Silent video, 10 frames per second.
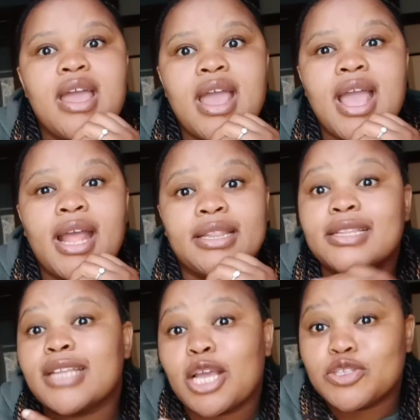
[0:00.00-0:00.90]

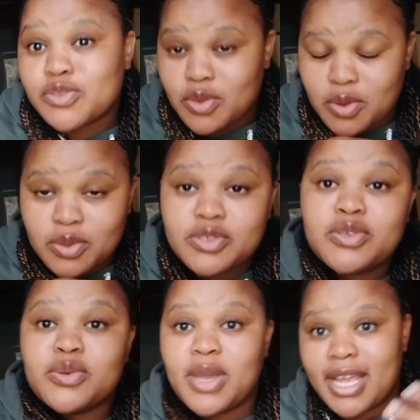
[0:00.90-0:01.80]
And I used to go
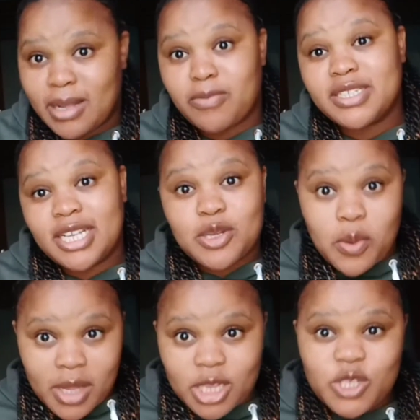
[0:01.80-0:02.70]
to Ekipfontein
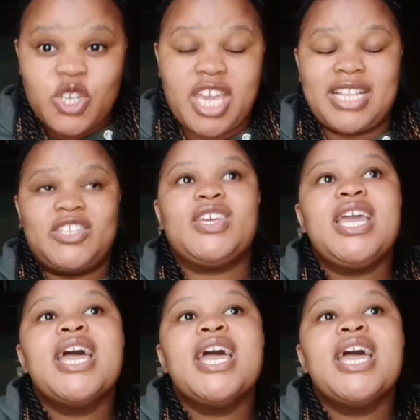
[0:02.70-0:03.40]
local church.